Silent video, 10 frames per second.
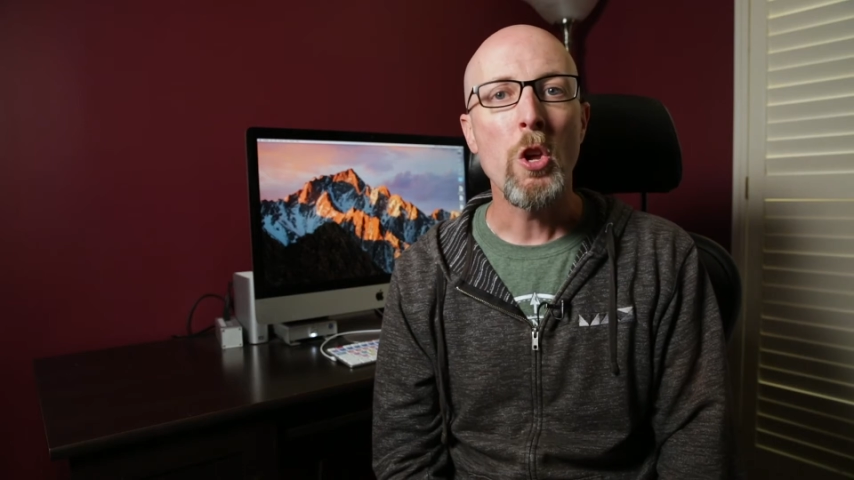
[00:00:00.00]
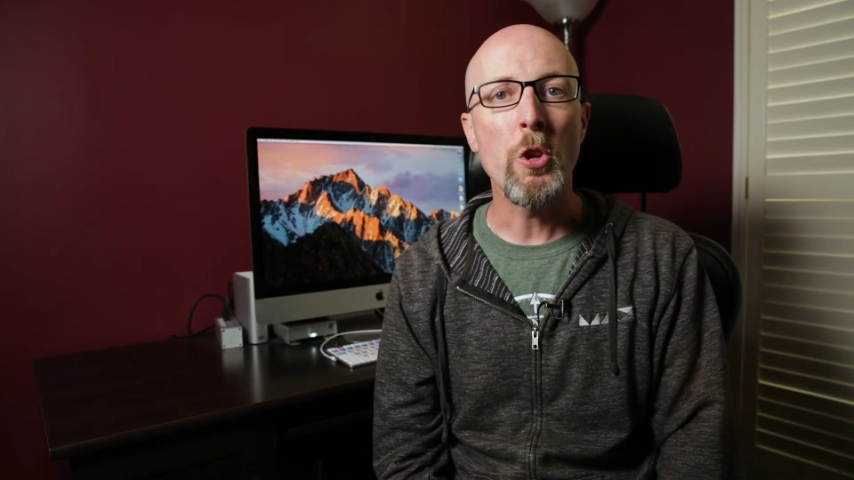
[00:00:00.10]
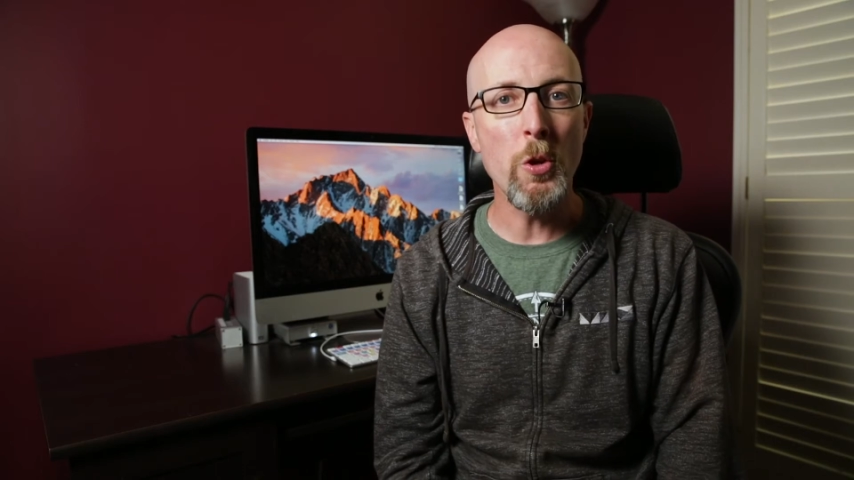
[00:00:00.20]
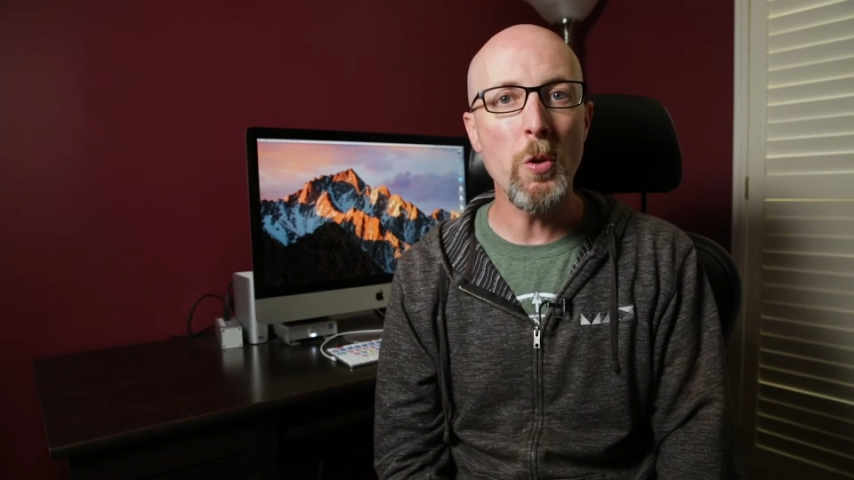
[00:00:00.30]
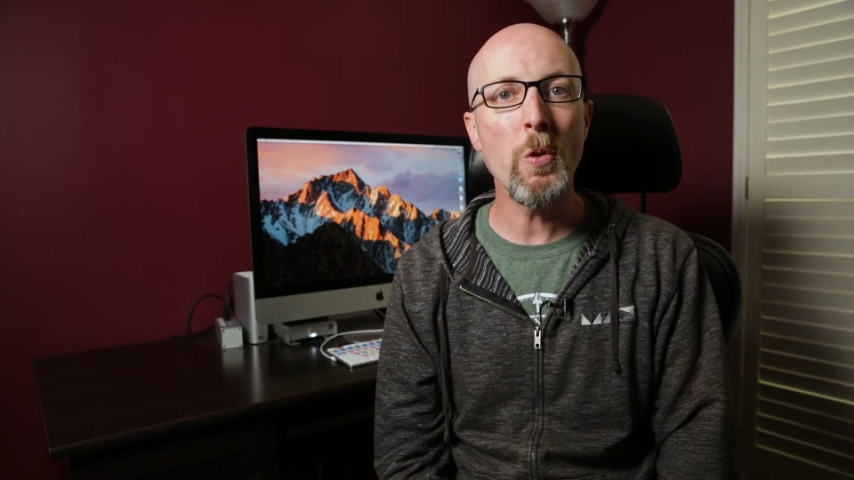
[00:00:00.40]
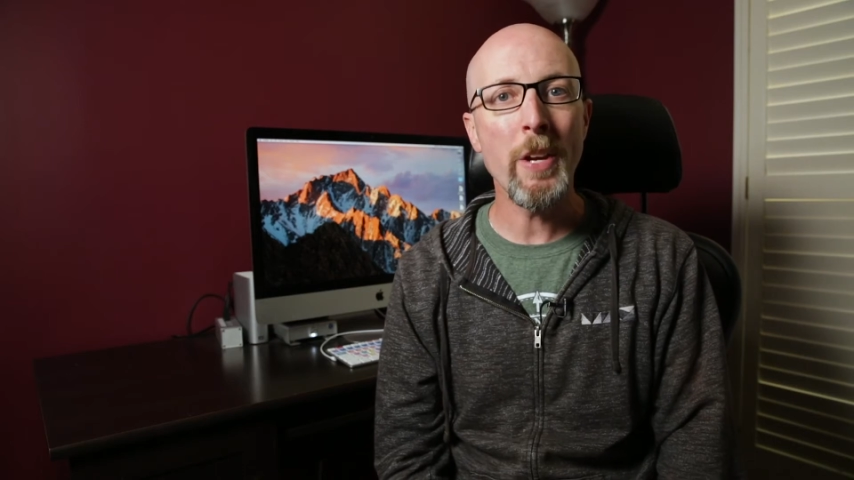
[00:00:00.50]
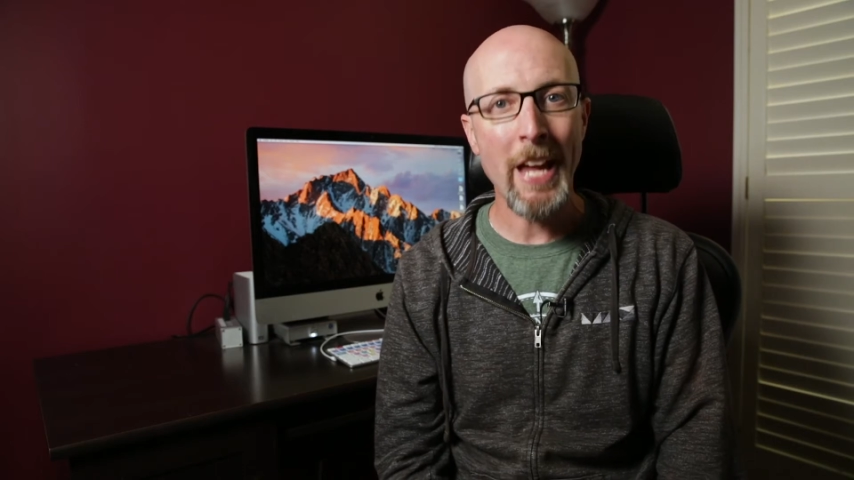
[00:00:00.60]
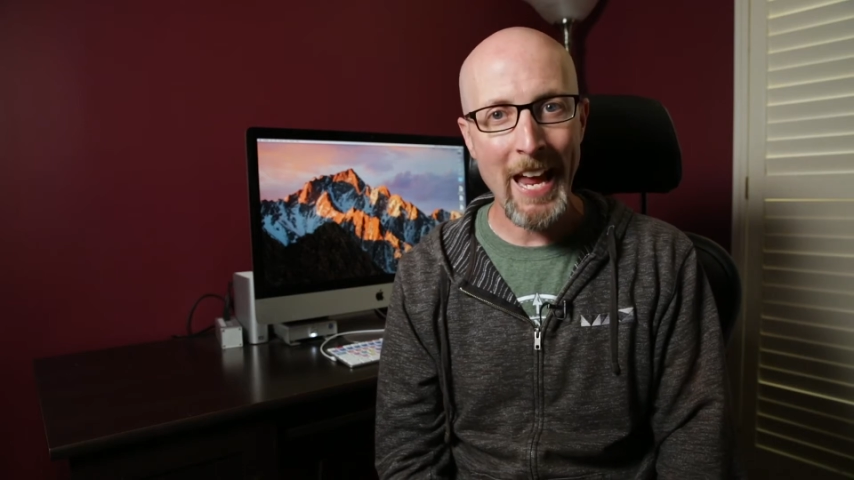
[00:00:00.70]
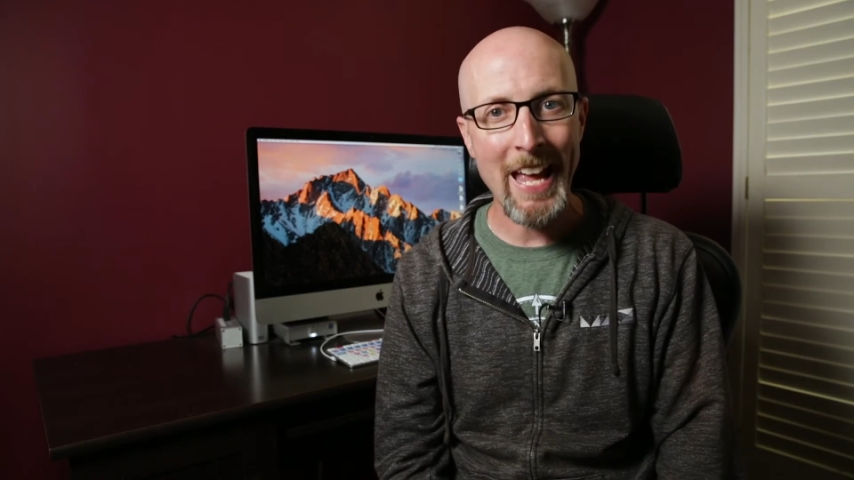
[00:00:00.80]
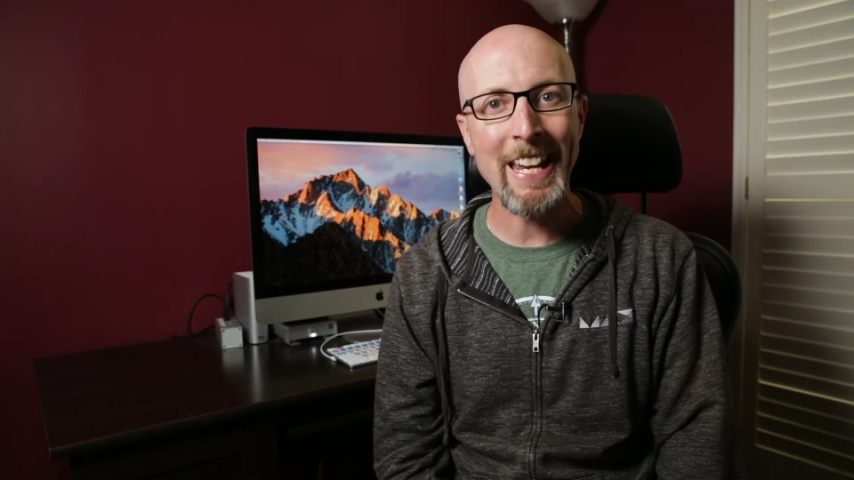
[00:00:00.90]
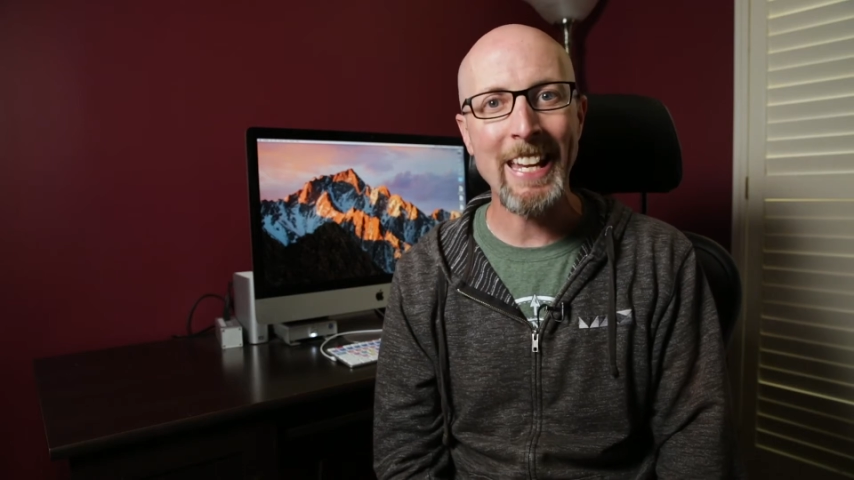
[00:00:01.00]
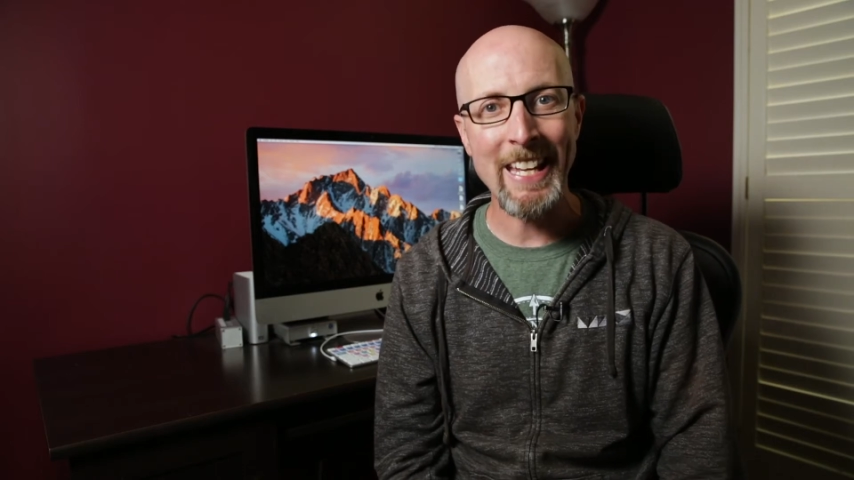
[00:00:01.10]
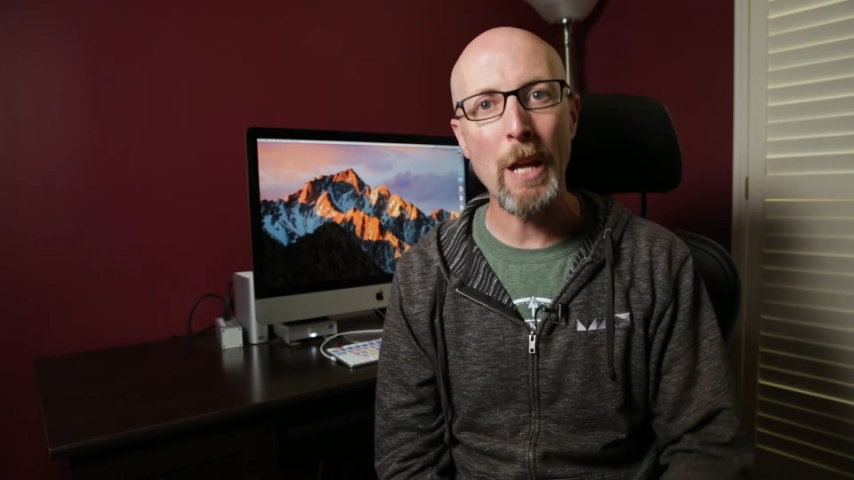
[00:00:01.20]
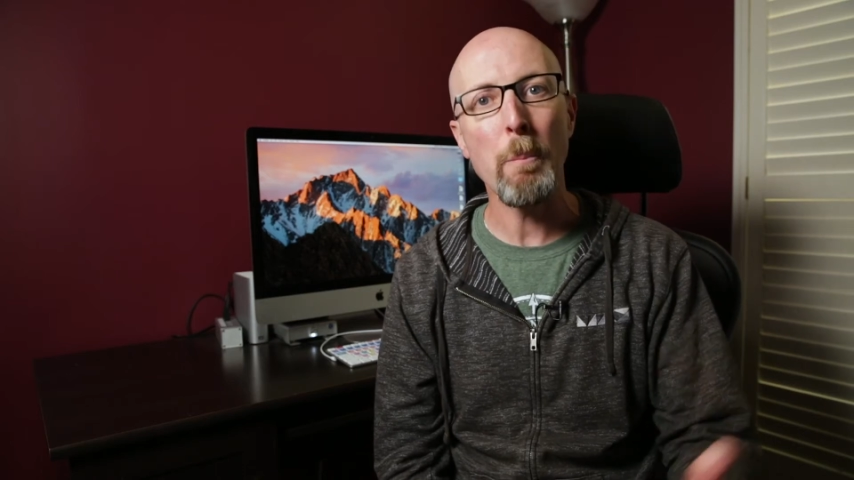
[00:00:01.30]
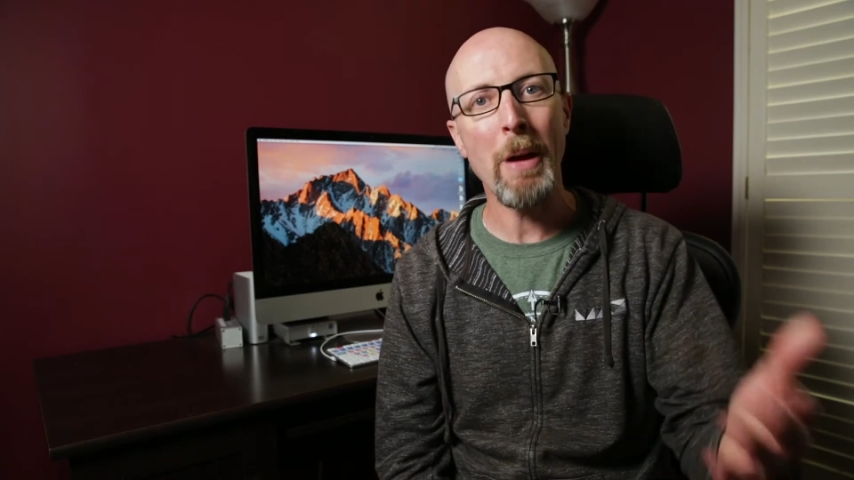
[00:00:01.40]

you can get